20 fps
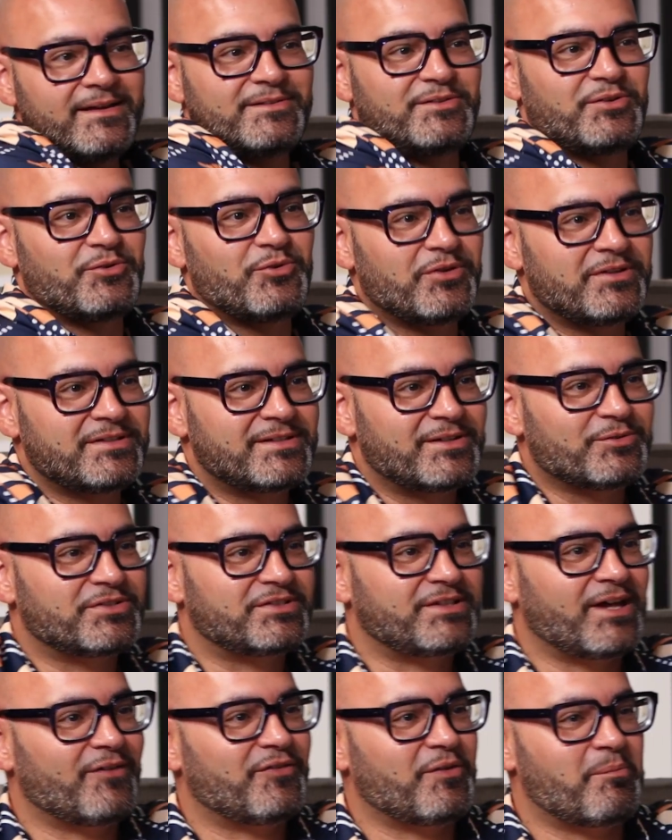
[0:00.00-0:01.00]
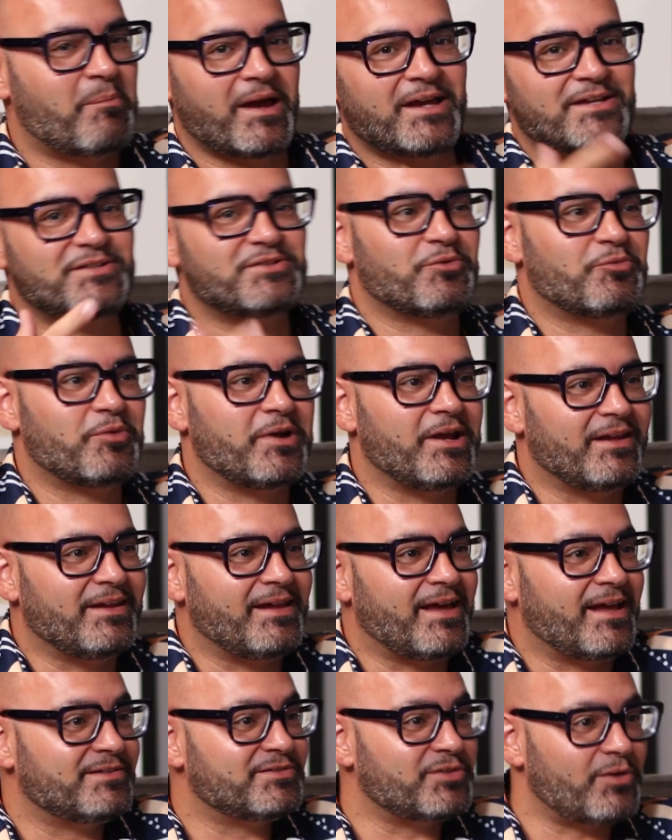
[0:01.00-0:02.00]
do all this little stuff that makes you real at
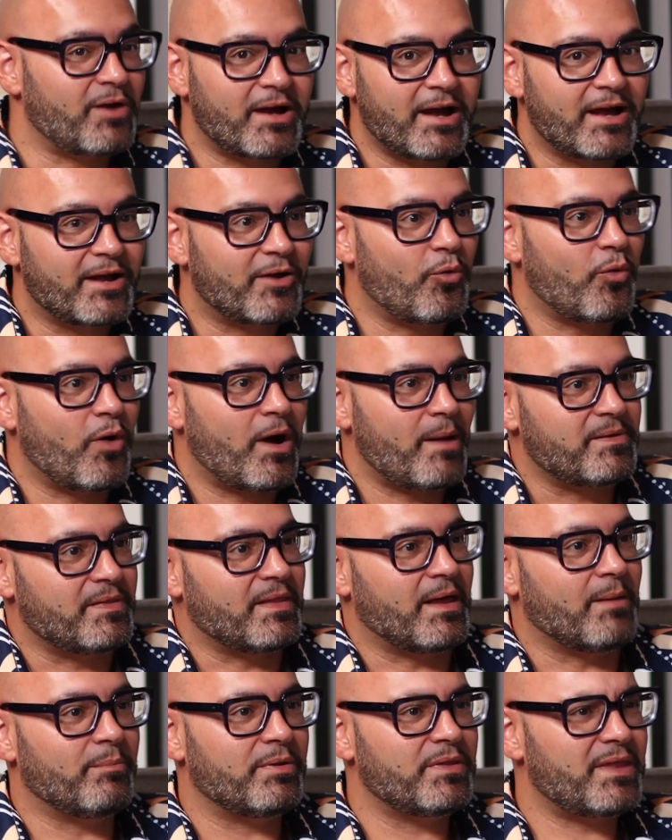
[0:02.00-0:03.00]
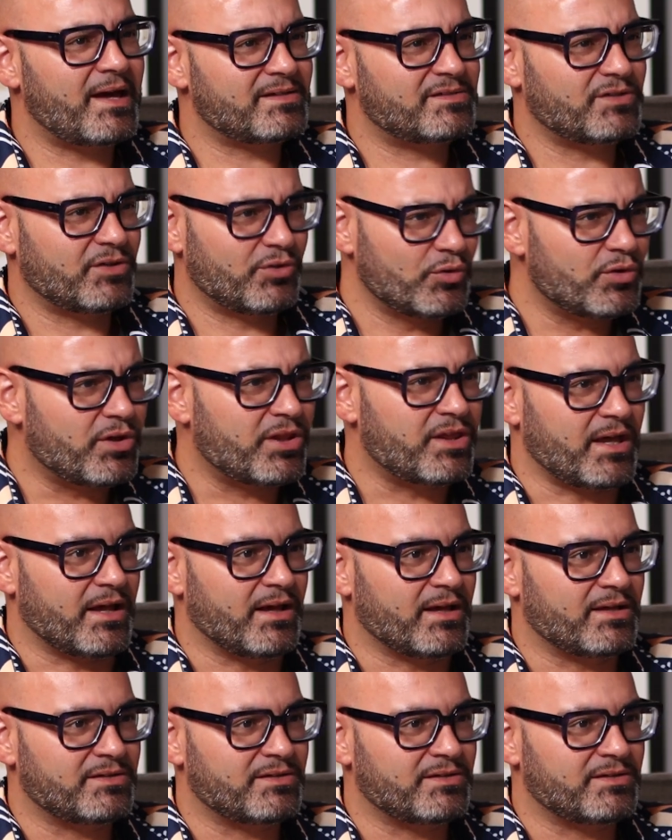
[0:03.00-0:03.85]
the end. So I get caught up in that. But that's a good thing.